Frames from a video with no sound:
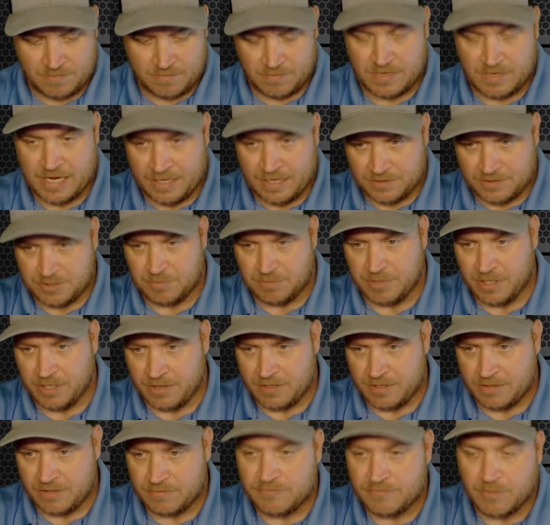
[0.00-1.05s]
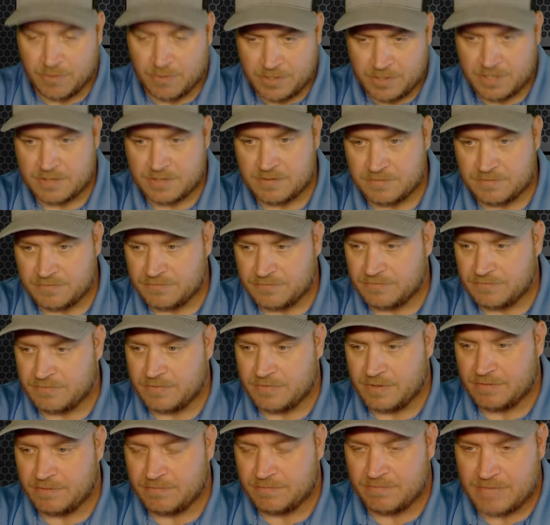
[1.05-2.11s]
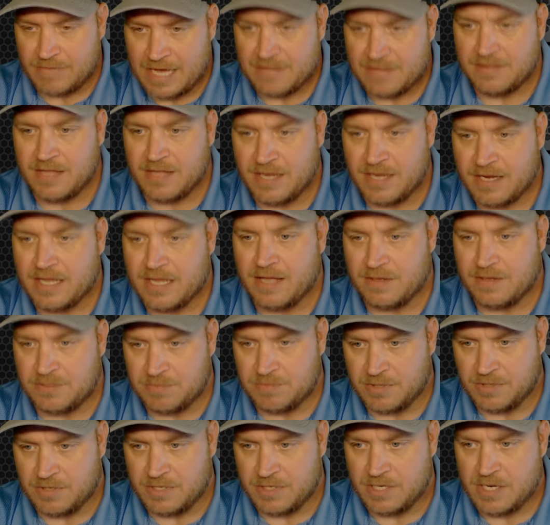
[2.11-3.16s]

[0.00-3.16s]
eligibility, 4 years of athletic eligibility.